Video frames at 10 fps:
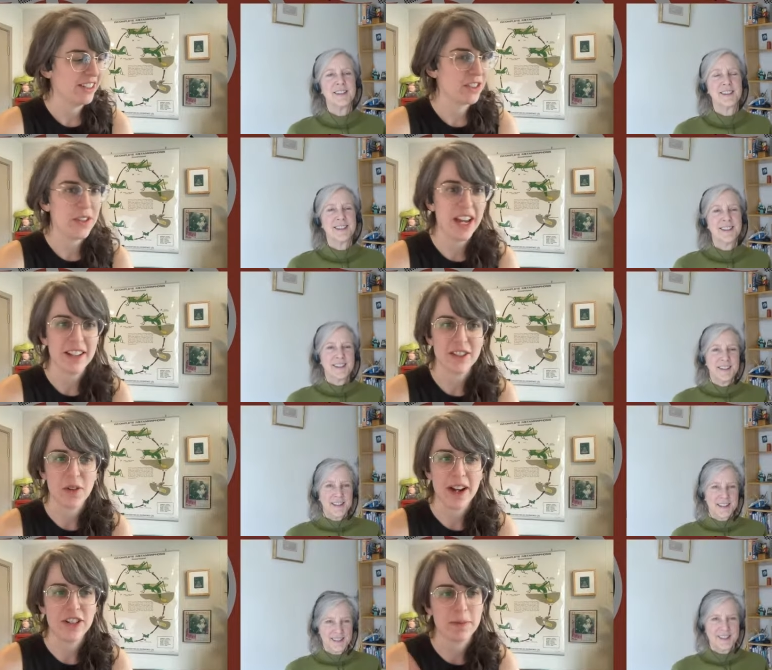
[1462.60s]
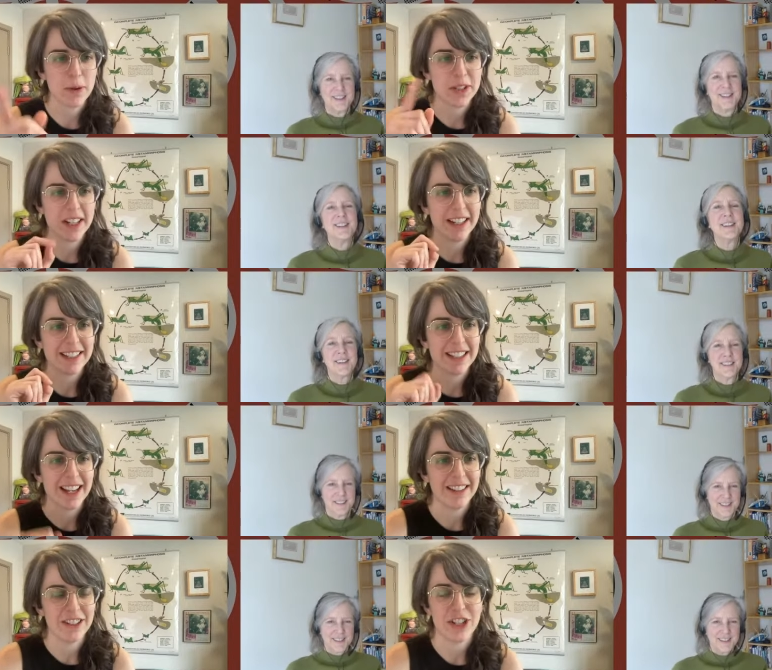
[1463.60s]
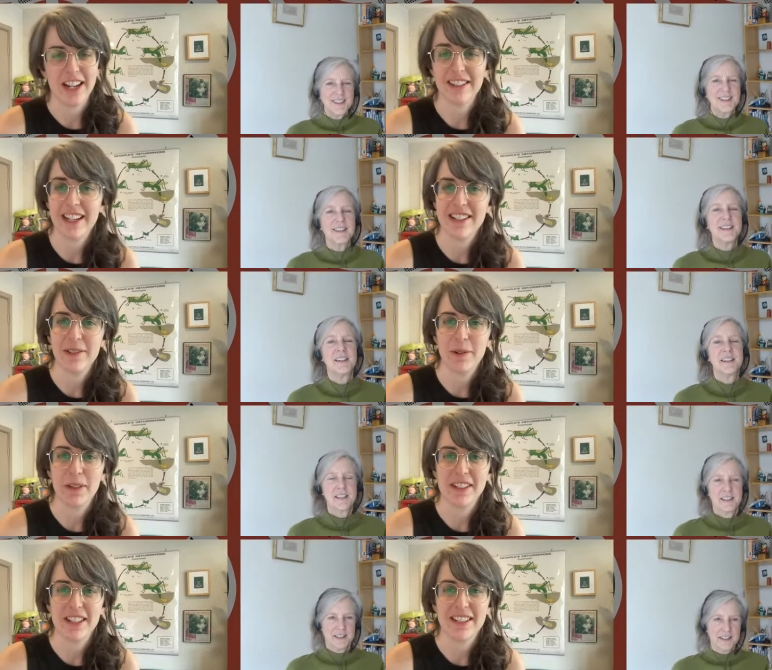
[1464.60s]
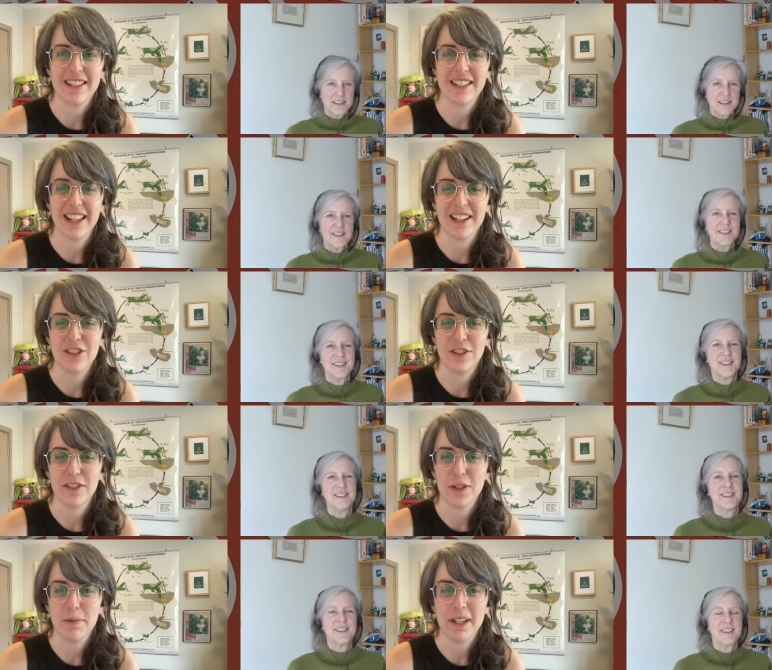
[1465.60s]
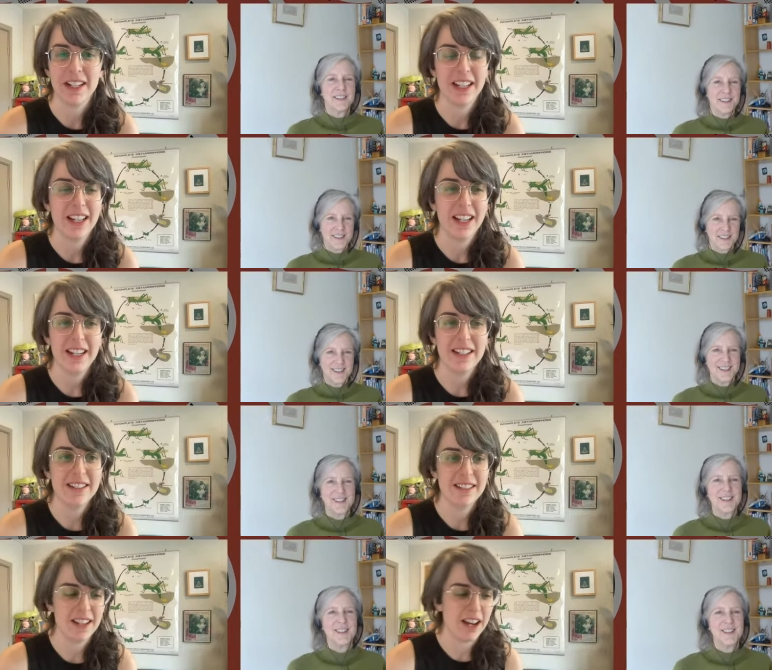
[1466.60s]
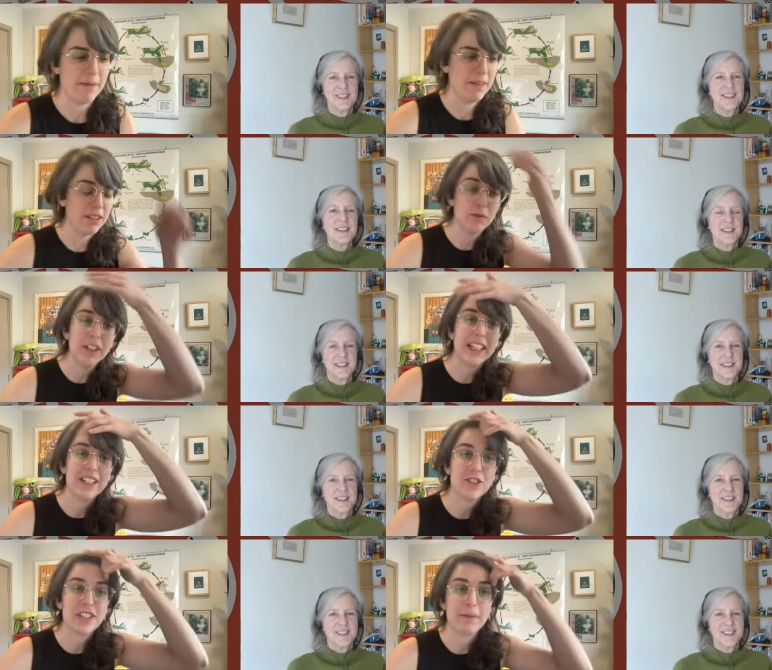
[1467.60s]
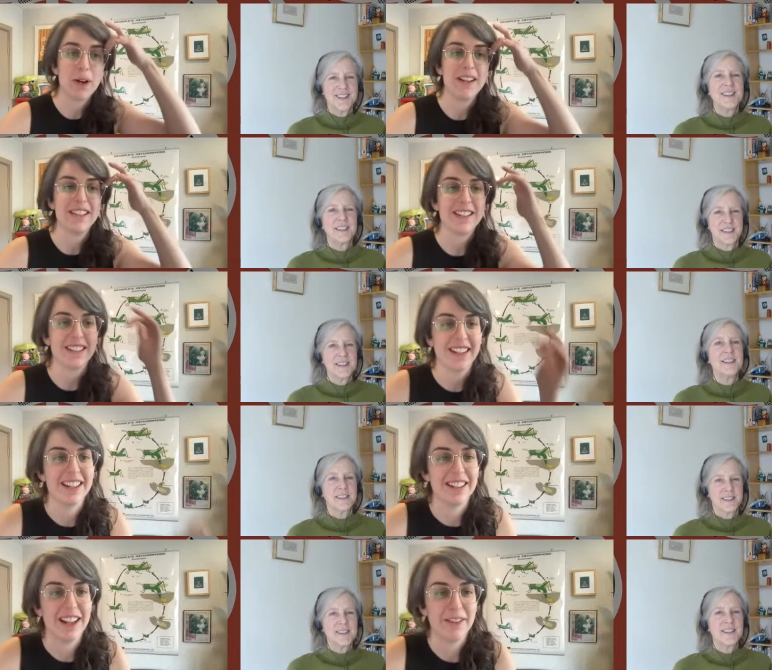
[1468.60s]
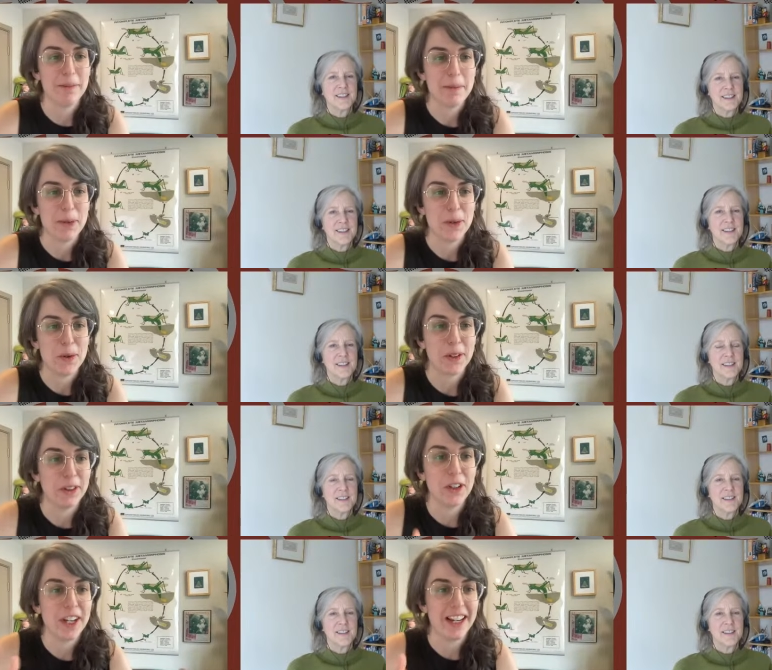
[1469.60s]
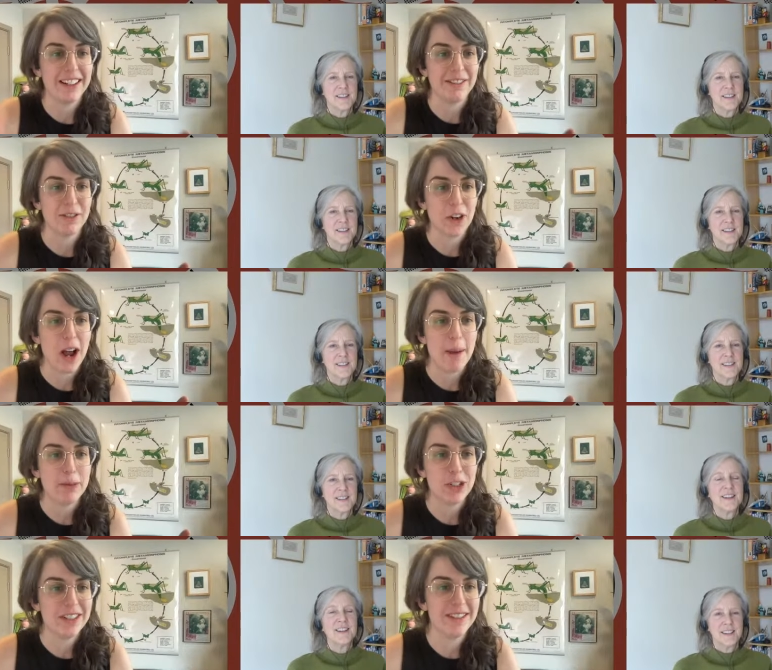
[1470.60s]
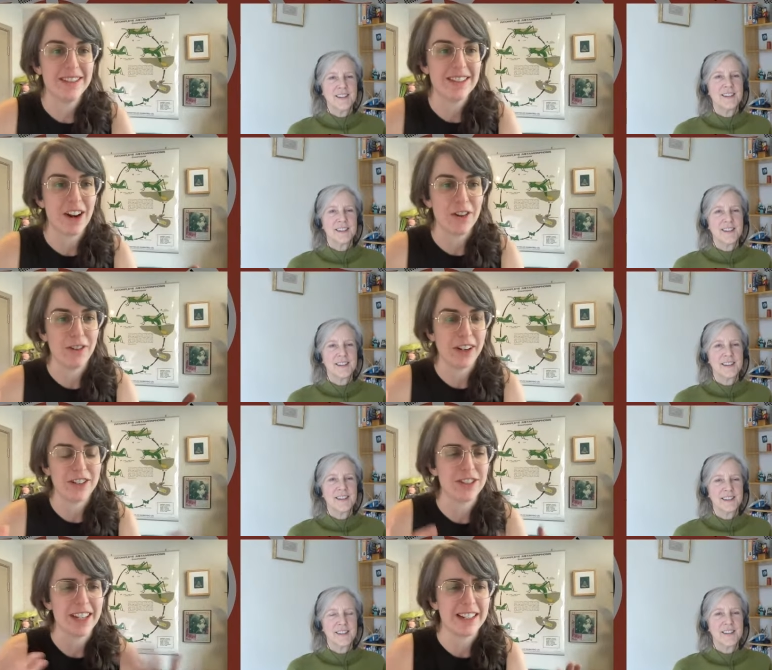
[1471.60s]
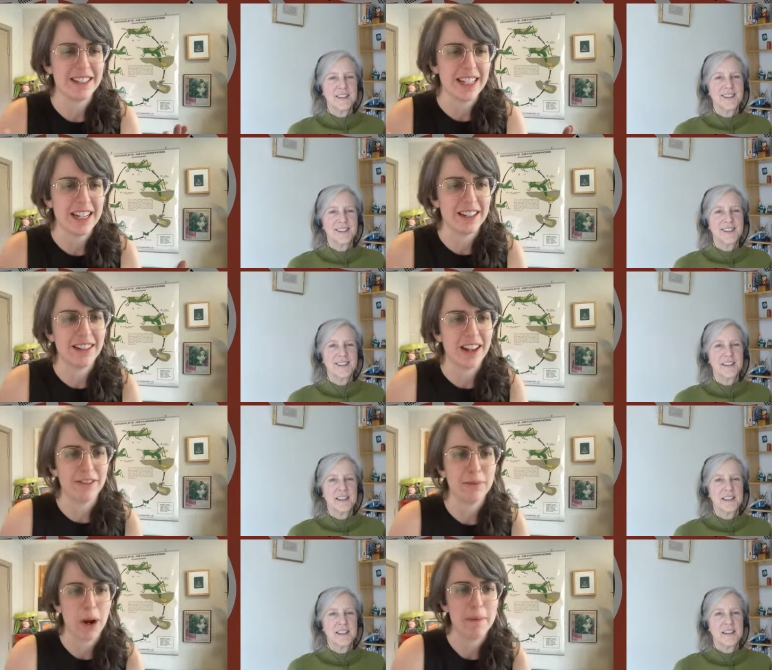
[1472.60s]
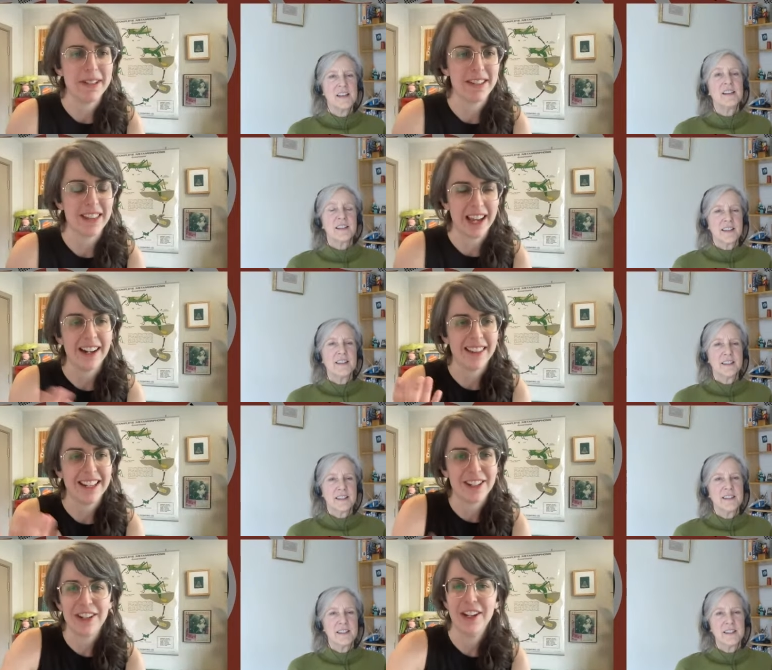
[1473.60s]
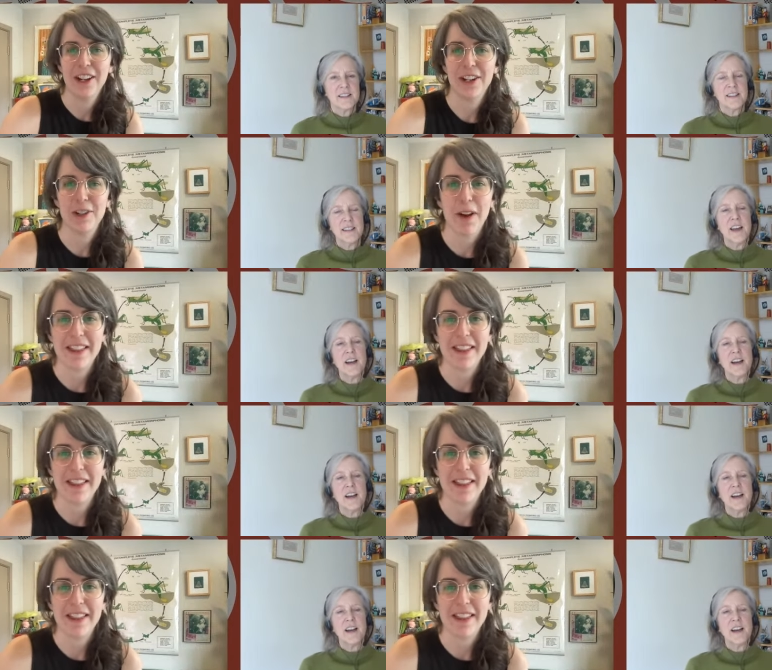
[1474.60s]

Speaker 1: so yeah, so I just posted a link to that in the chat in case anyone wants to listen to that interview. But it is, um, it's a really interesting process, and I think a lot of people who are looking for options are just like seeing a lot of promise in that. I think you're yeah.